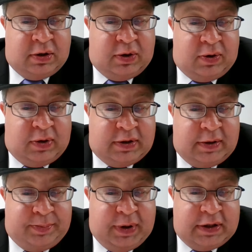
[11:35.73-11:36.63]
Well,
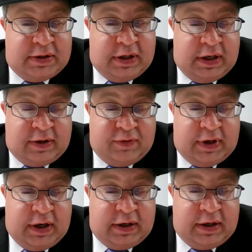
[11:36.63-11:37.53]
past the age of
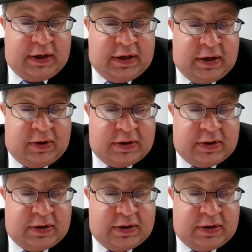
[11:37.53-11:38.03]
19 now,